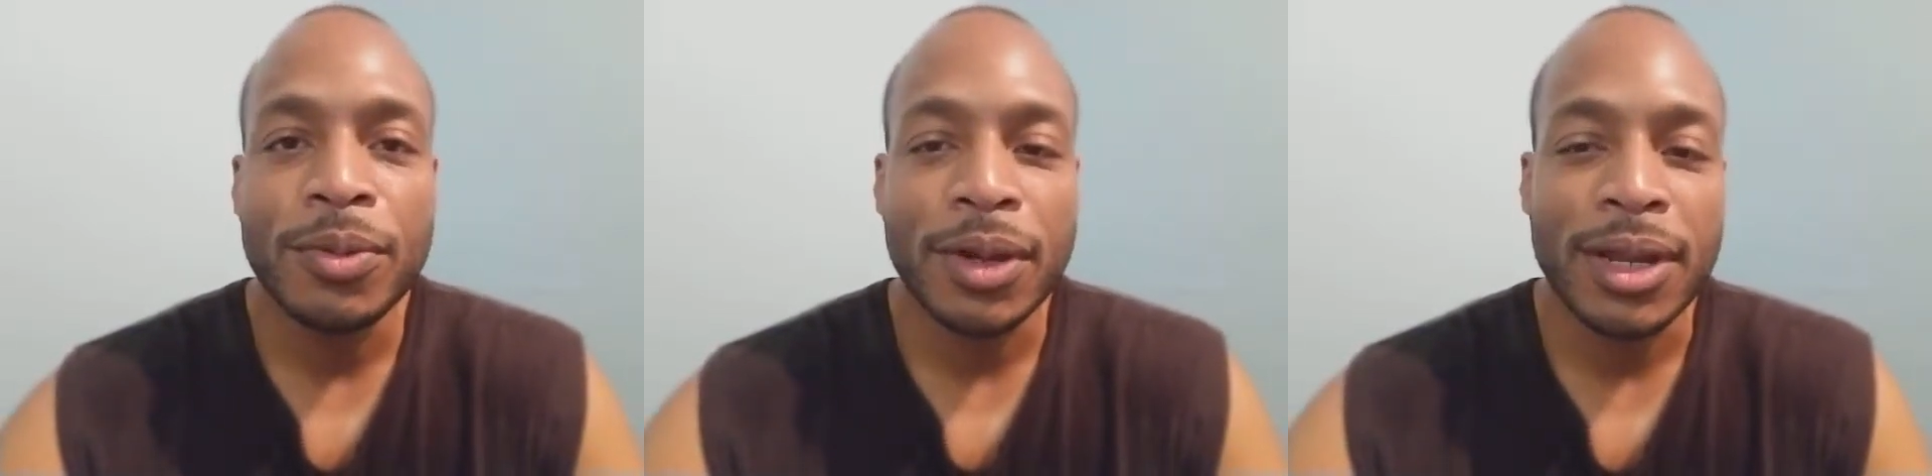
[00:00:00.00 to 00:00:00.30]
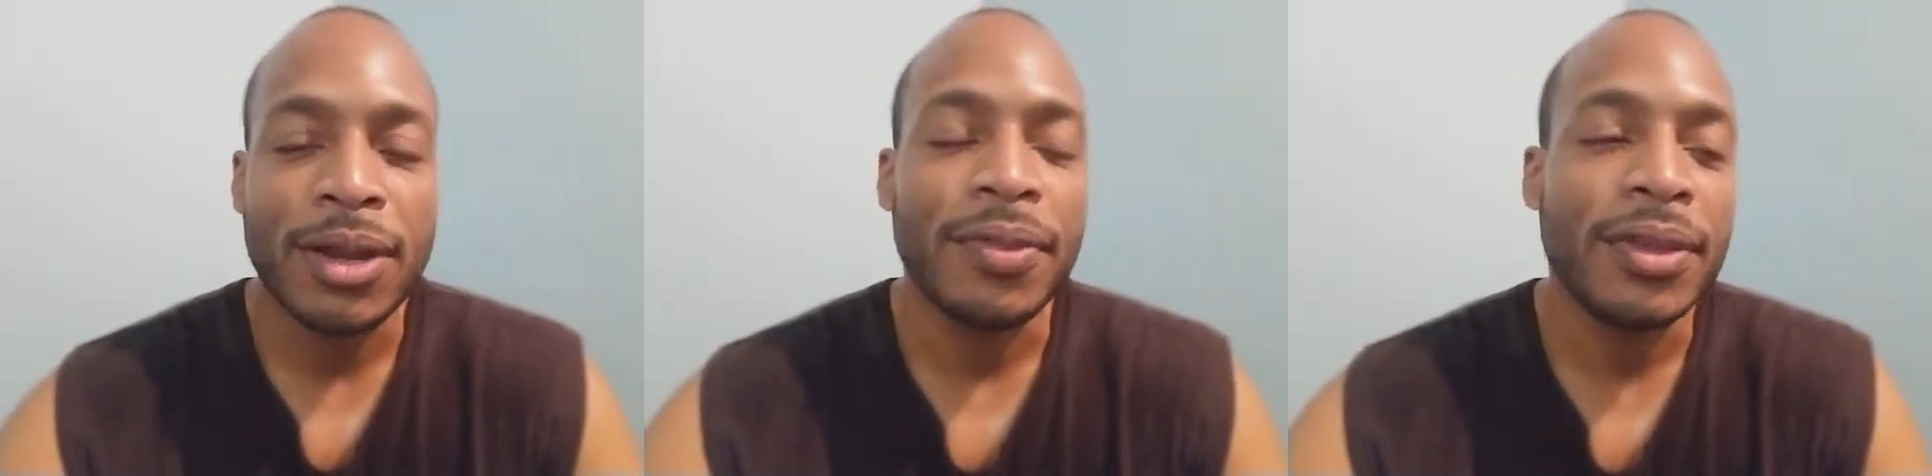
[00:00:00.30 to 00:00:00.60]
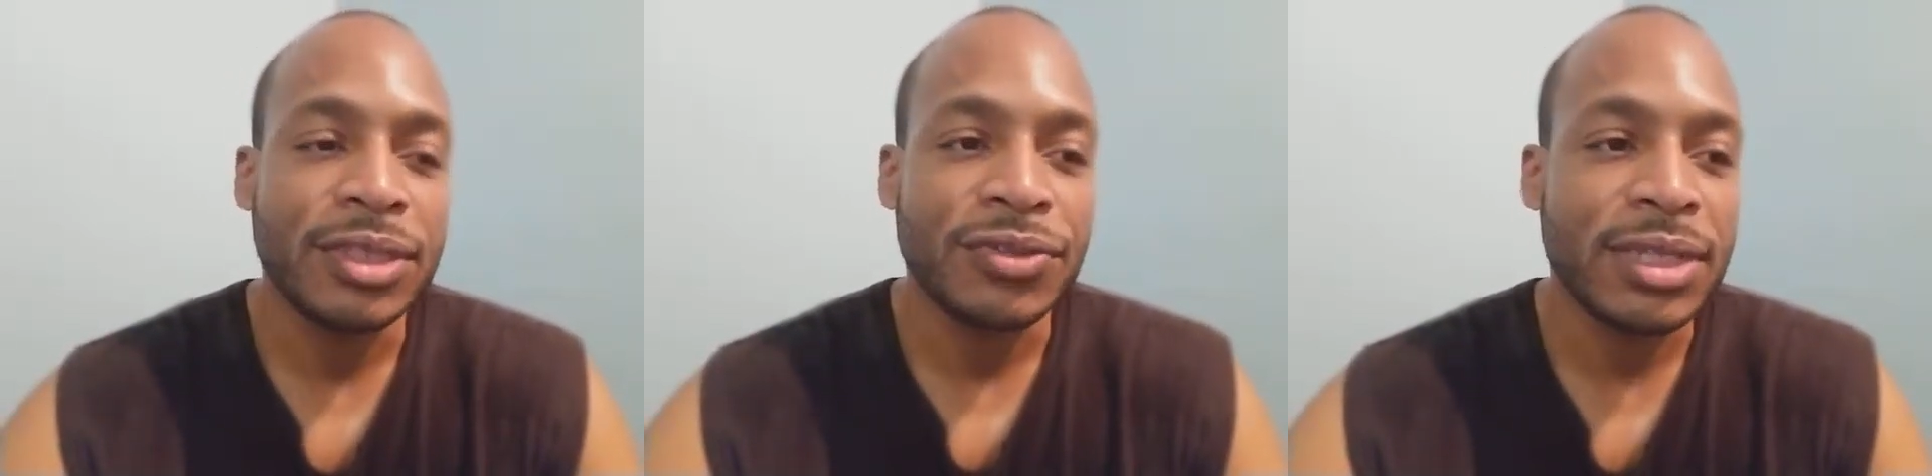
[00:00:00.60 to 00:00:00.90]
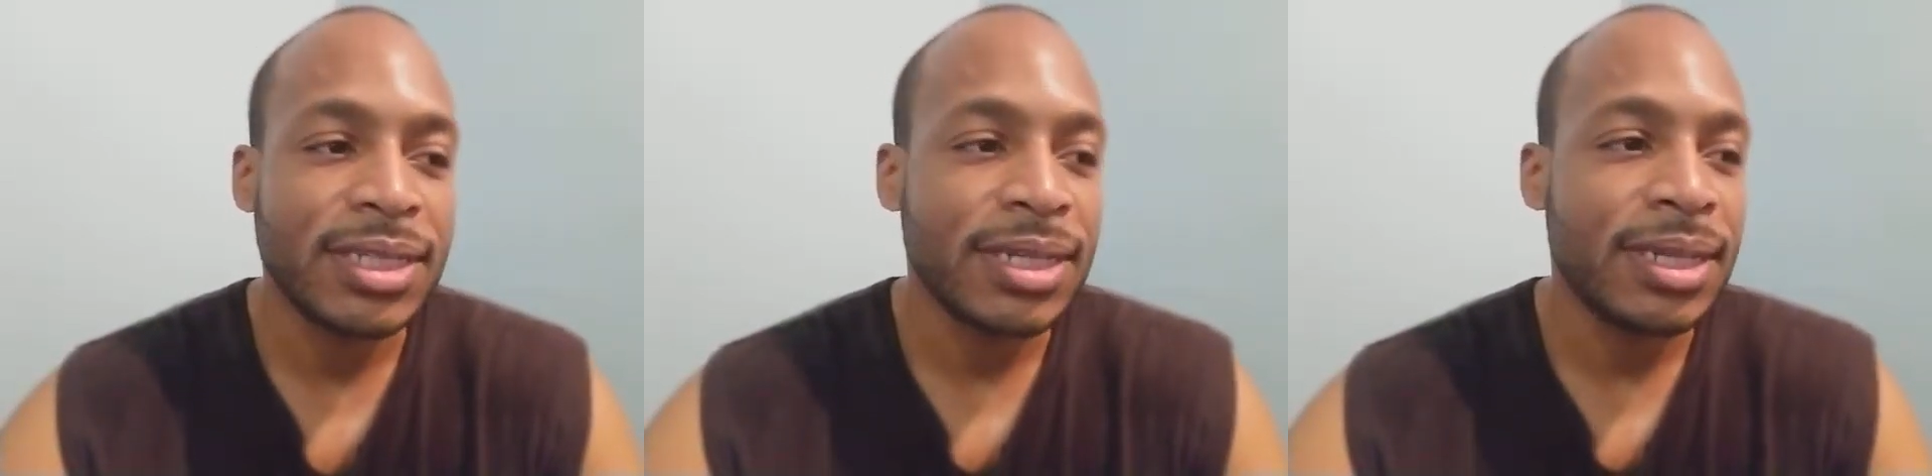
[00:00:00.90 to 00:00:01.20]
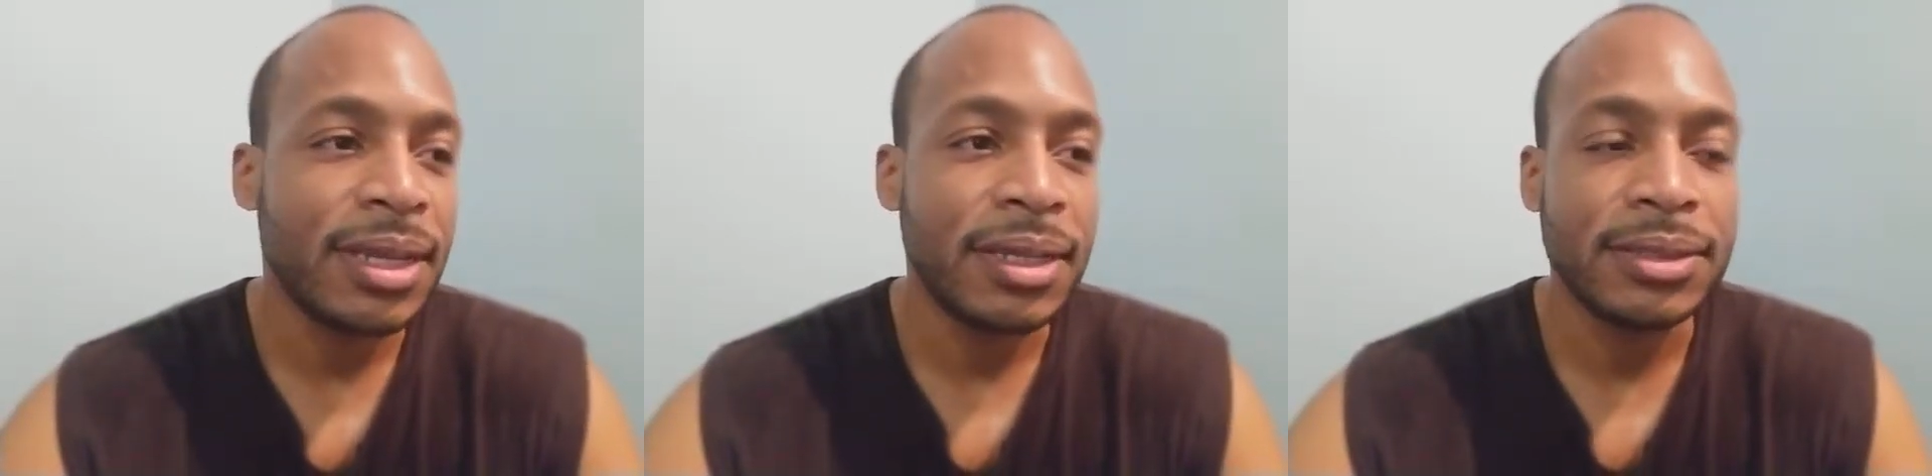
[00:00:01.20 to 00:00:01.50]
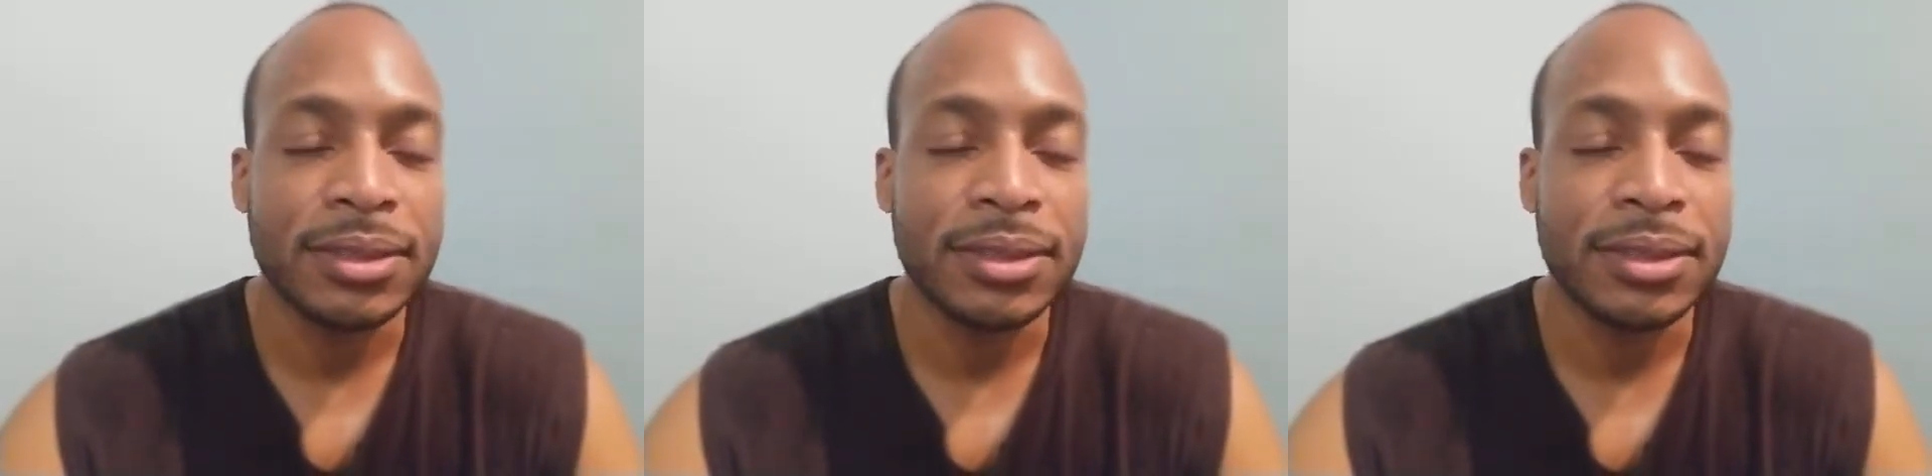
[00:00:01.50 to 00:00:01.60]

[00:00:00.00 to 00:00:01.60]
workout then stretching at the end.